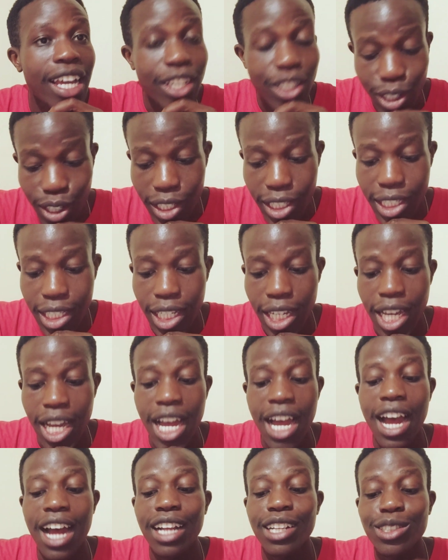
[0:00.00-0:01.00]
nations
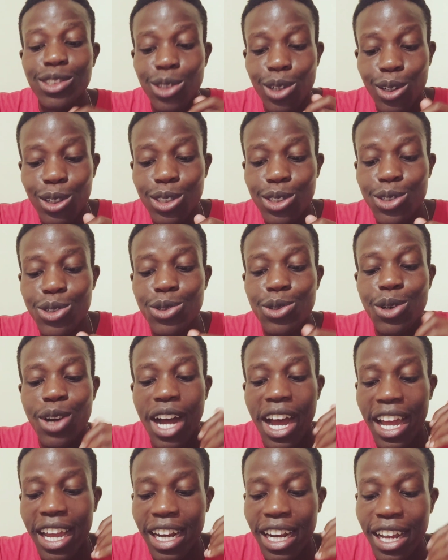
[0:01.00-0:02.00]
and taught to
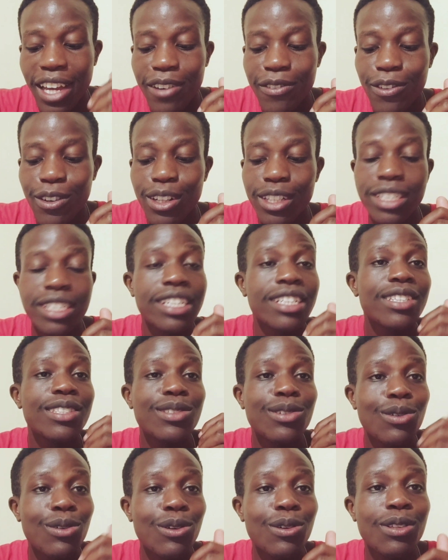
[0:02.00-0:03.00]
high levels in
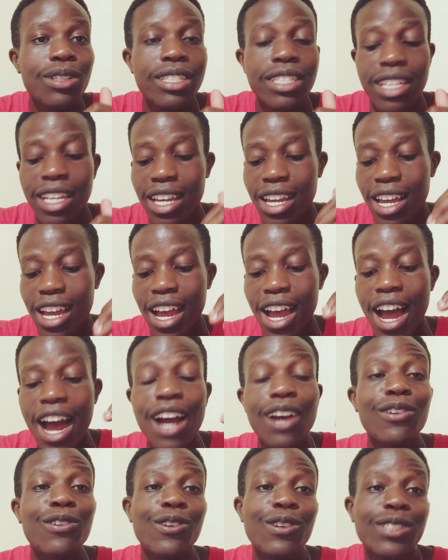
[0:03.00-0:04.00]
schools
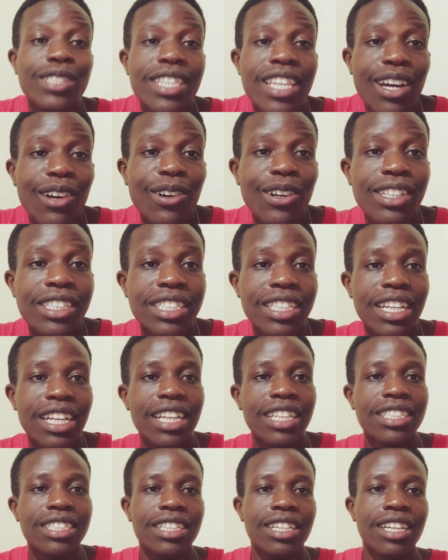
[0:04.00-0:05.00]
across the
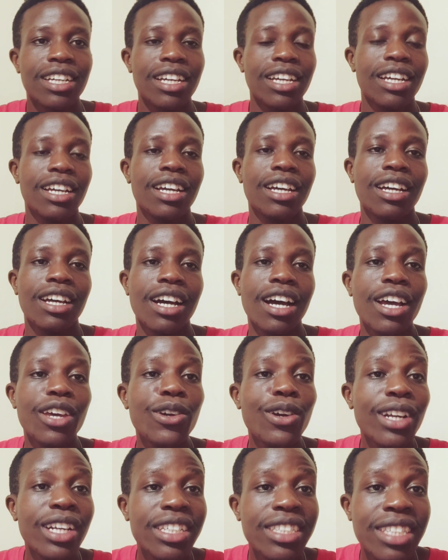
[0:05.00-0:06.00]
continent.
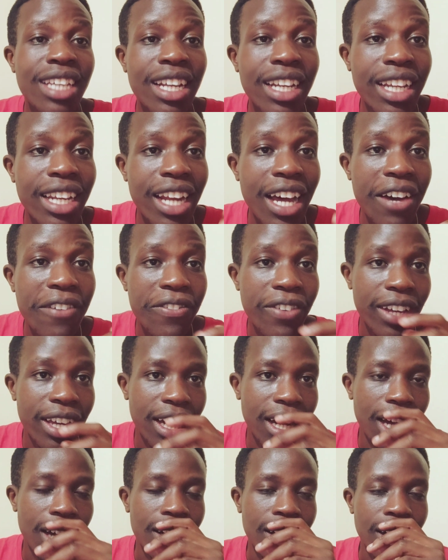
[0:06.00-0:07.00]
You understand, in
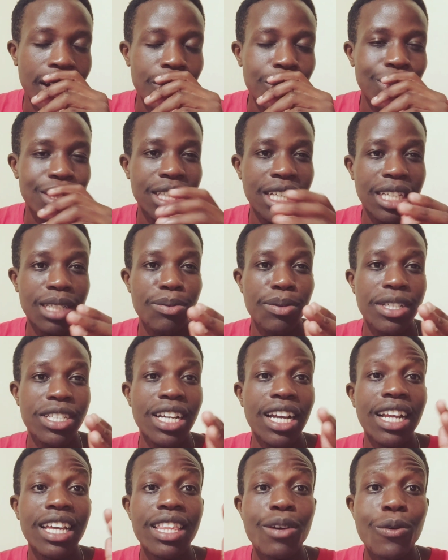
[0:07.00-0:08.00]
Africa, most
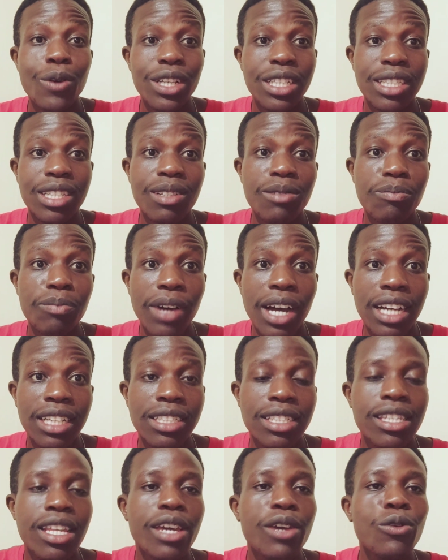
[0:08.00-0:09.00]
especially the western
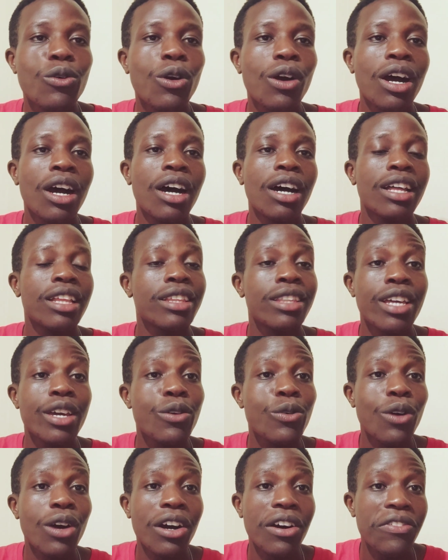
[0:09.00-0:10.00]
parts, they
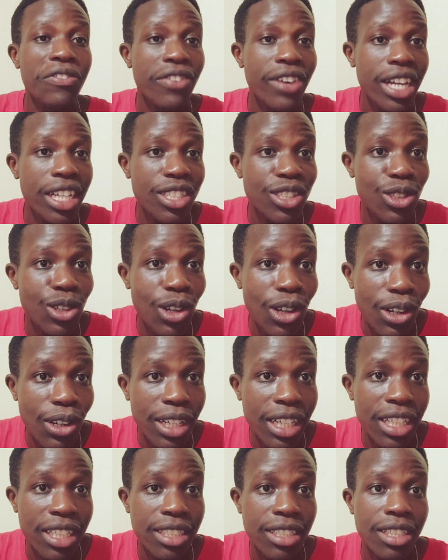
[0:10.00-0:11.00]
were French
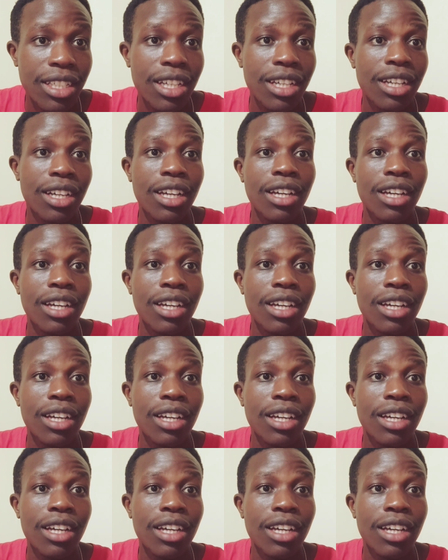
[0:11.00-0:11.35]
colonies.